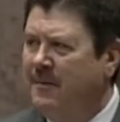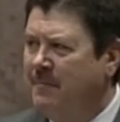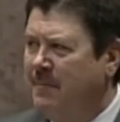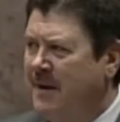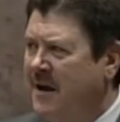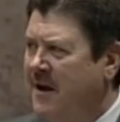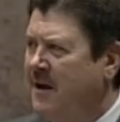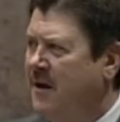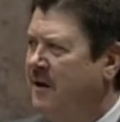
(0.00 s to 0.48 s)
a
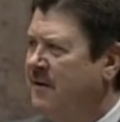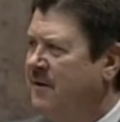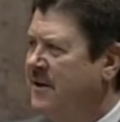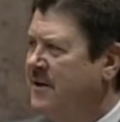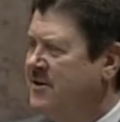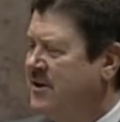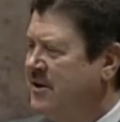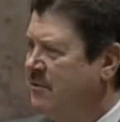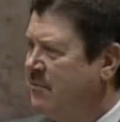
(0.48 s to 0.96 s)
bill
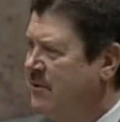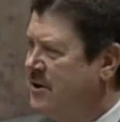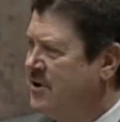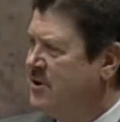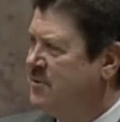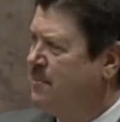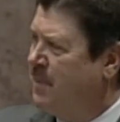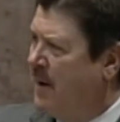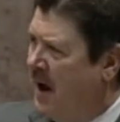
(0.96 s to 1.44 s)
that's in
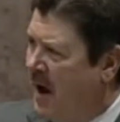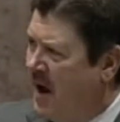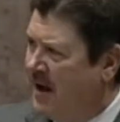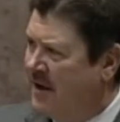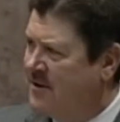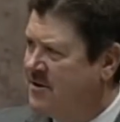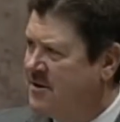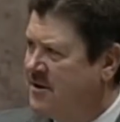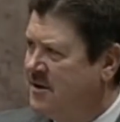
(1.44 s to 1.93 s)

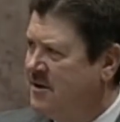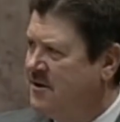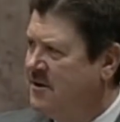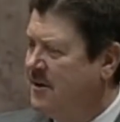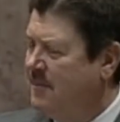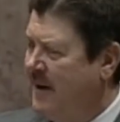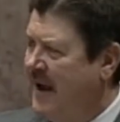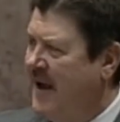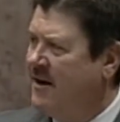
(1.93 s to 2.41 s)
response
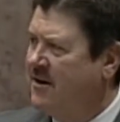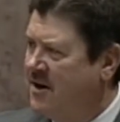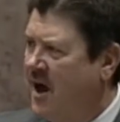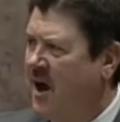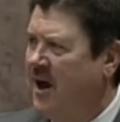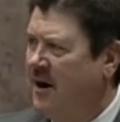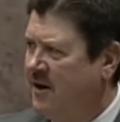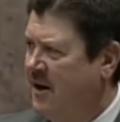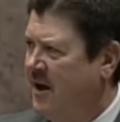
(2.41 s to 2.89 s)
to bad
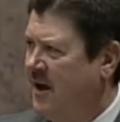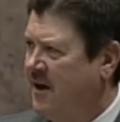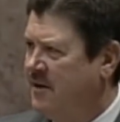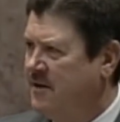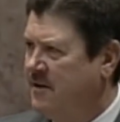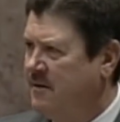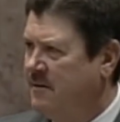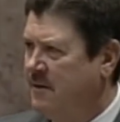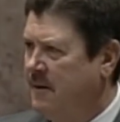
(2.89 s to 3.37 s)

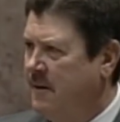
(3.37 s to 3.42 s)
conduct.